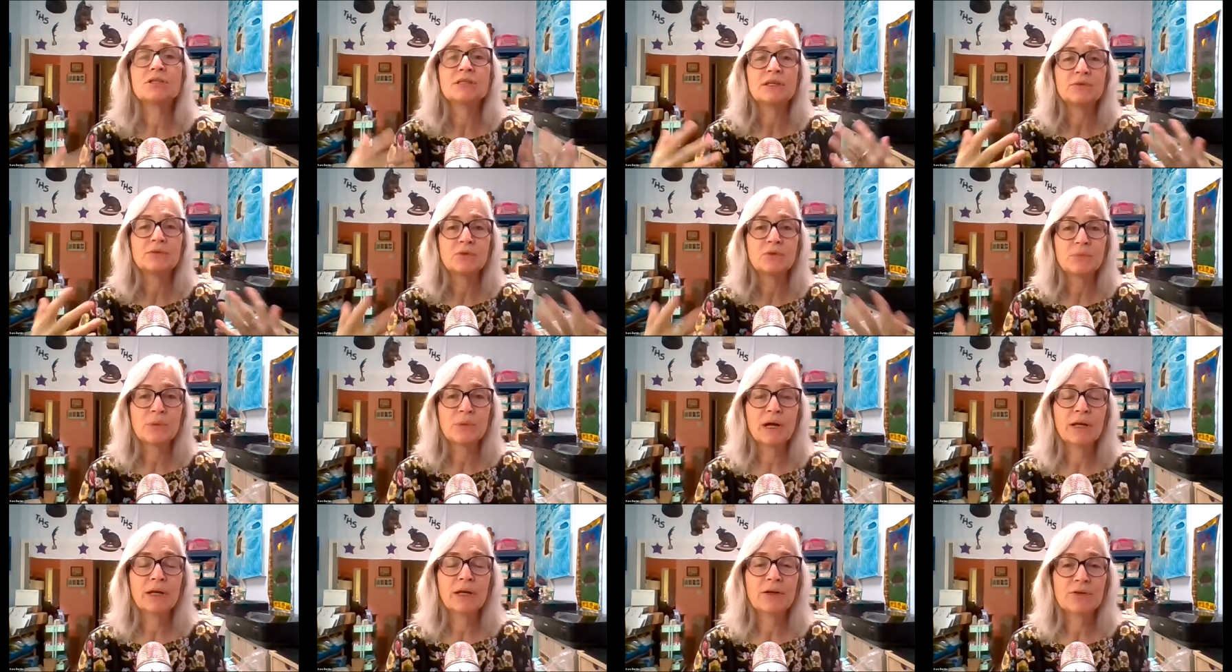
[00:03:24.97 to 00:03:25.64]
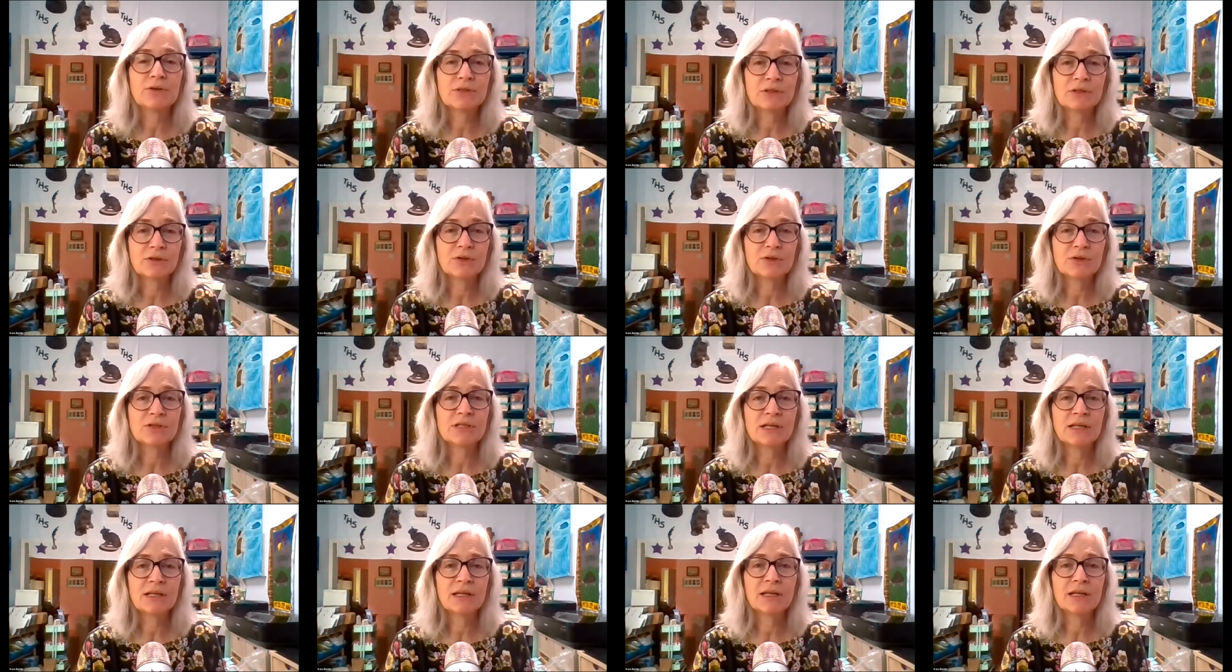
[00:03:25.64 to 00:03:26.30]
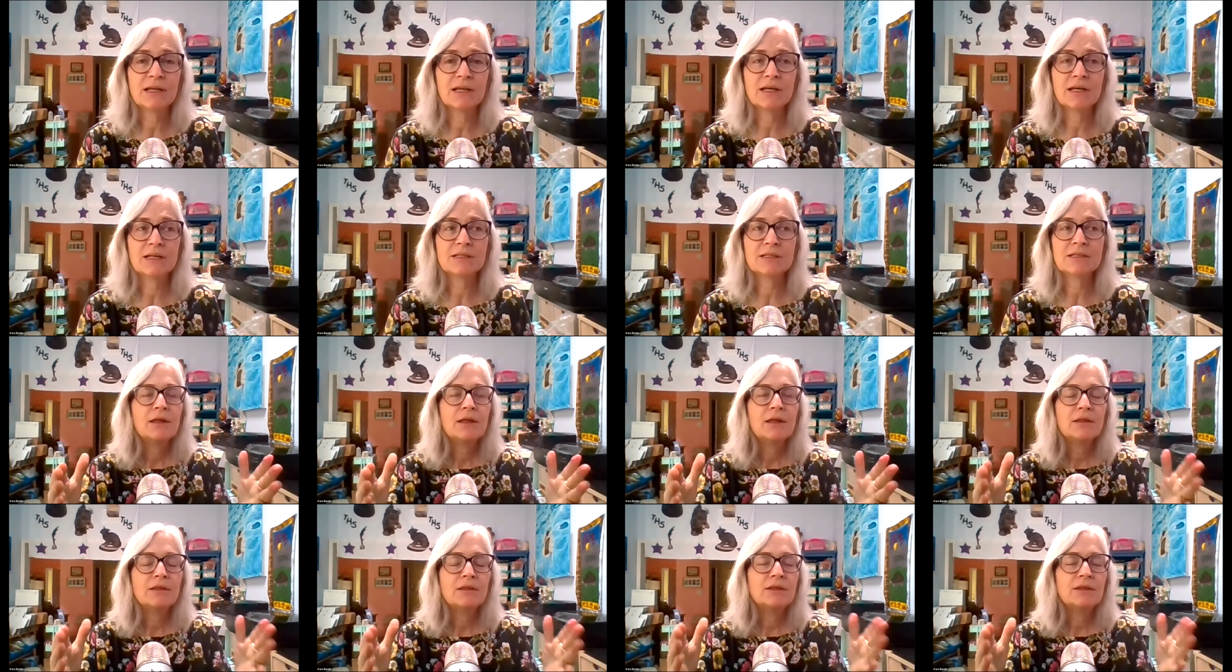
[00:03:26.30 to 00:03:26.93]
and reminders that they're sending us,